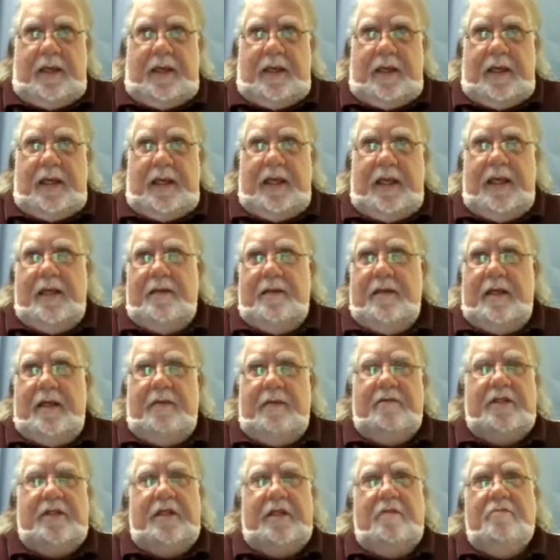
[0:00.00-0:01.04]
and
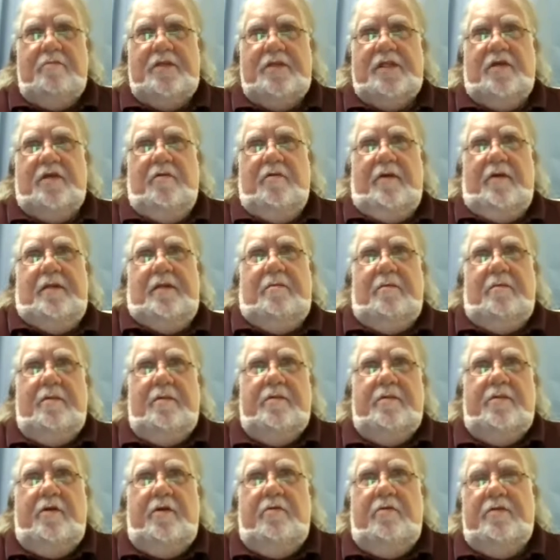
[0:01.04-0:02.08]
everything was good.
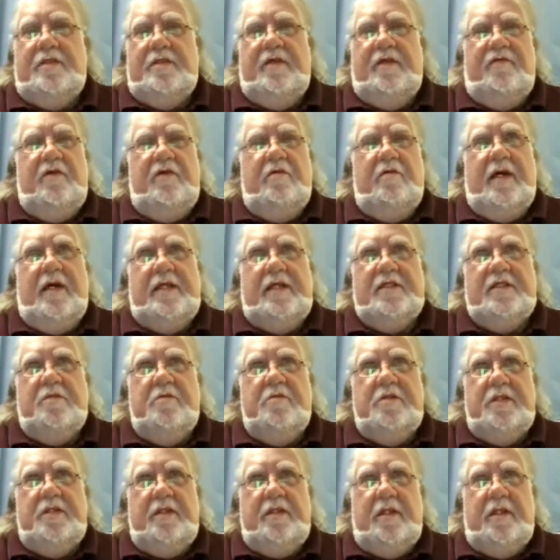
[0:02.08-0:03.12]
There was a few
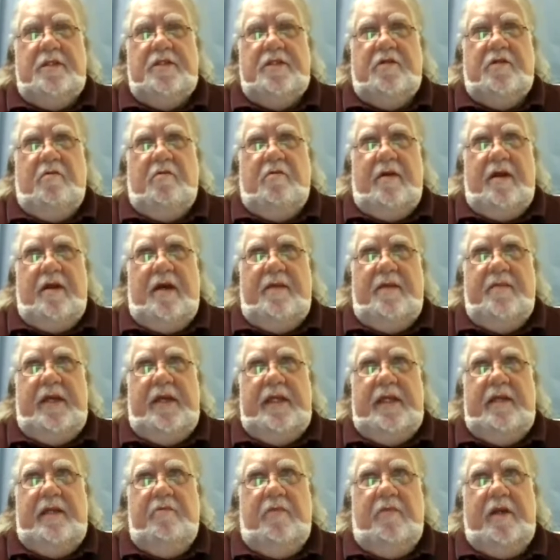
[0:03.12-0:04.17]
customers in the store, not
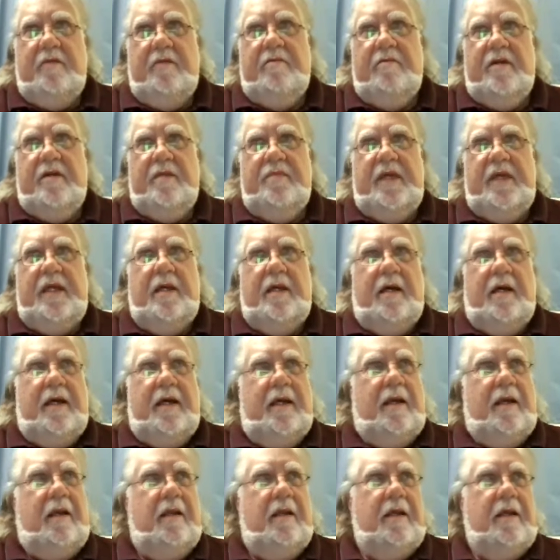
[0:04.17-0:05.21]
many. We were in a big
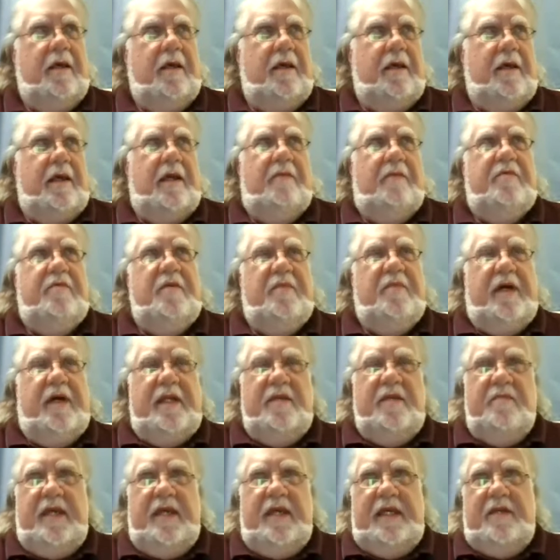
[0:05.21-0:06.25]
huddle.
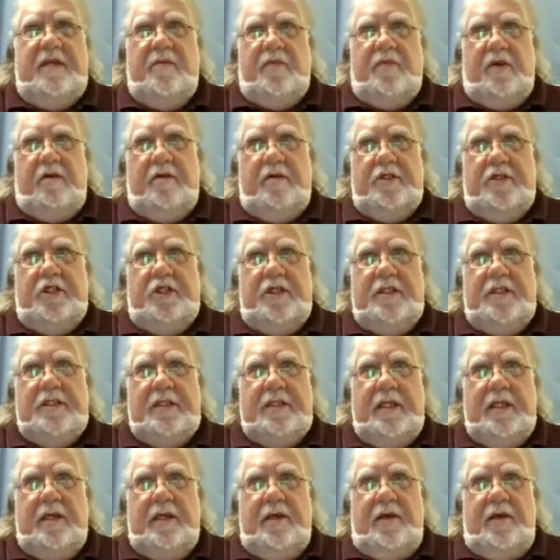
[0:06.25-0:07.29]
Everybody made a
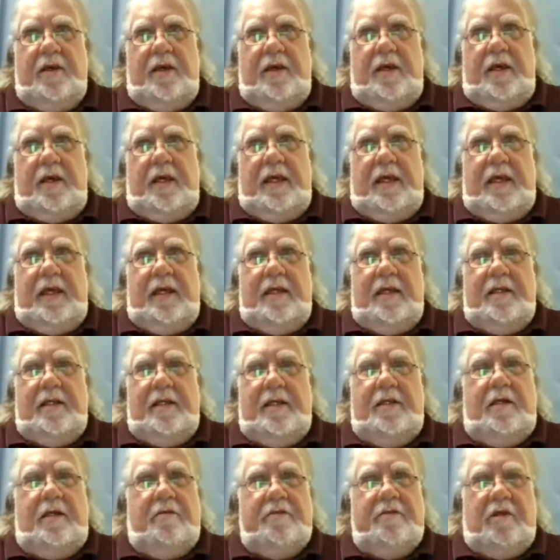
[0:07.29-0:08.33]
purchase, and
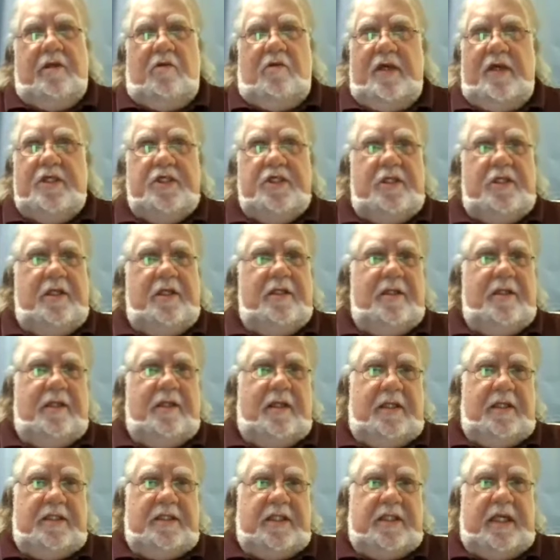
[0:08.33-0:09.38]

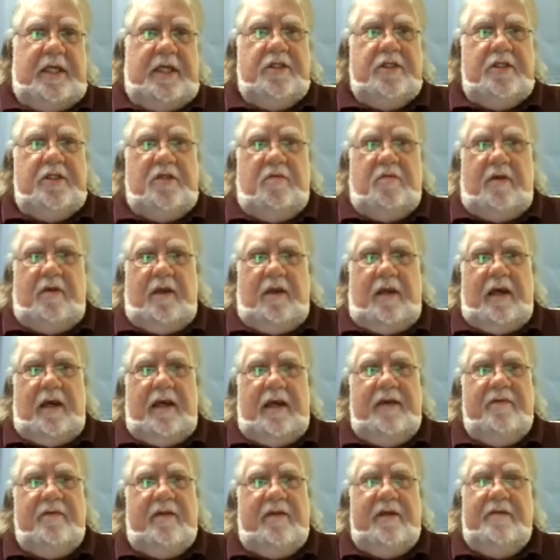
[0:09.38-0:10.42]
the discussions were
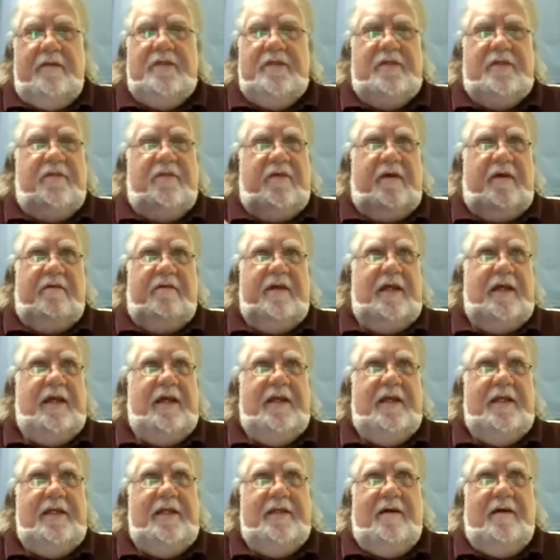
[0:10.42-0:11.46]
lively. It was a very
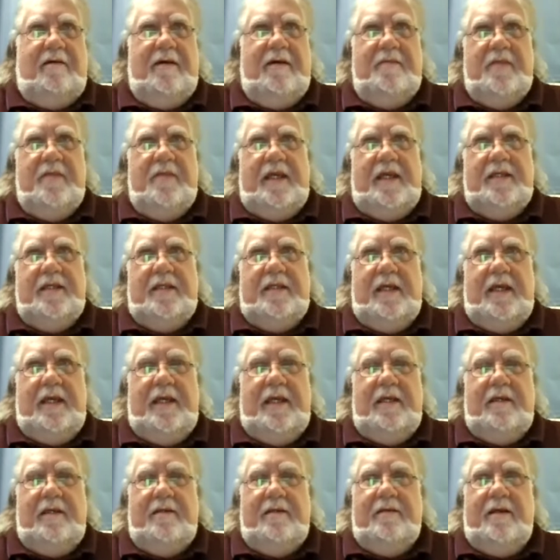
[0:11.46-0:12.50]
heady time that
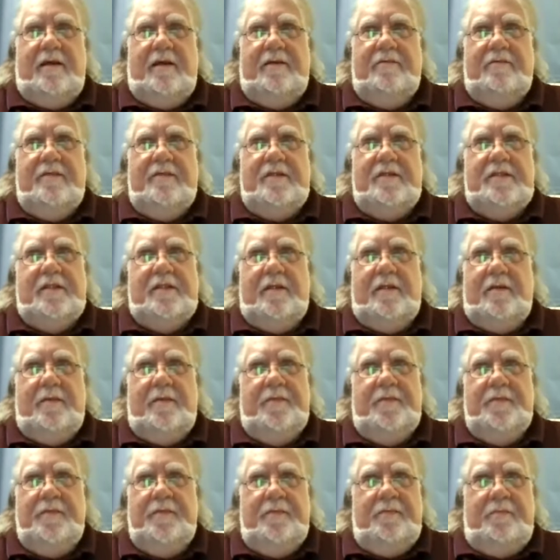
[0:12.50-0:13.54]
day, and I was
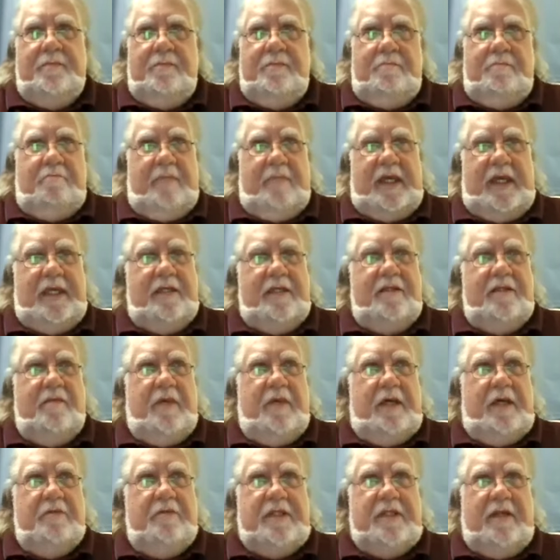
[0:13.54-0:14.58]
making the
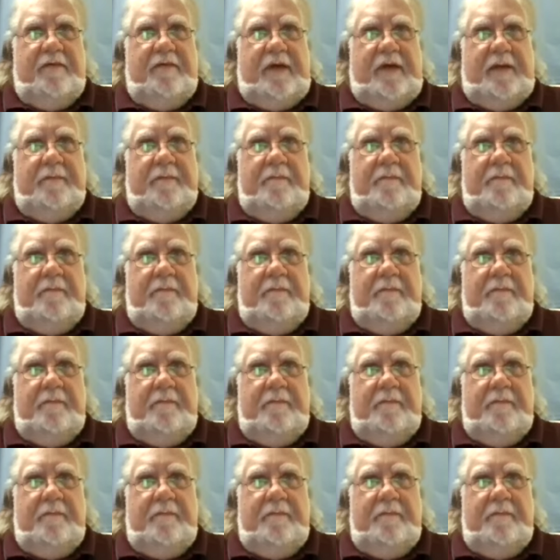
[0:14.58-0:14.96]
most of it.